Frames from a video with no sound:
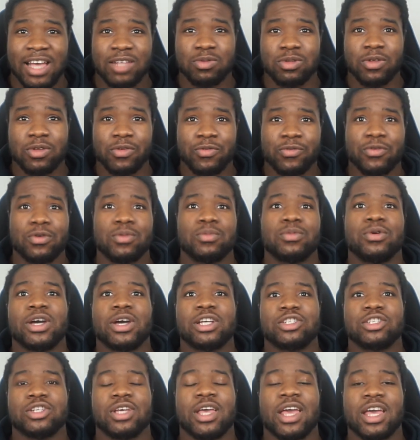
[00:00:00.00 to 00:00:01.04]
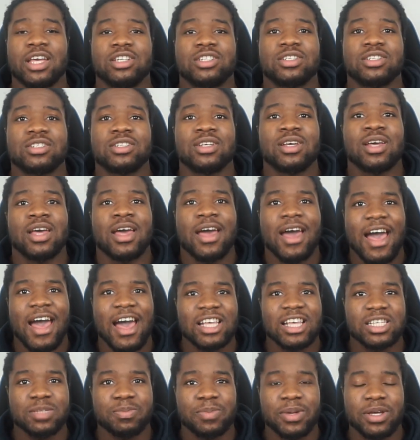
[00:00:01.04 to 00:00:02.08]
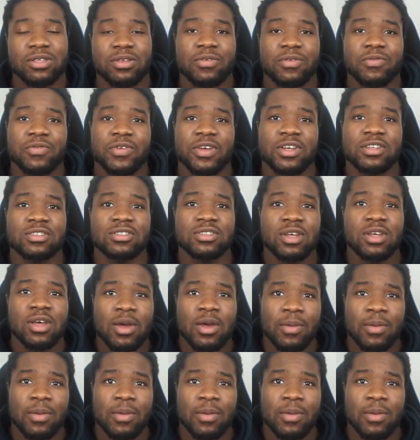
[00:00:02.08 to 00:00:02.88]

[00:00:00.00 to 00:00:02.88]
with the formal education aspect of things.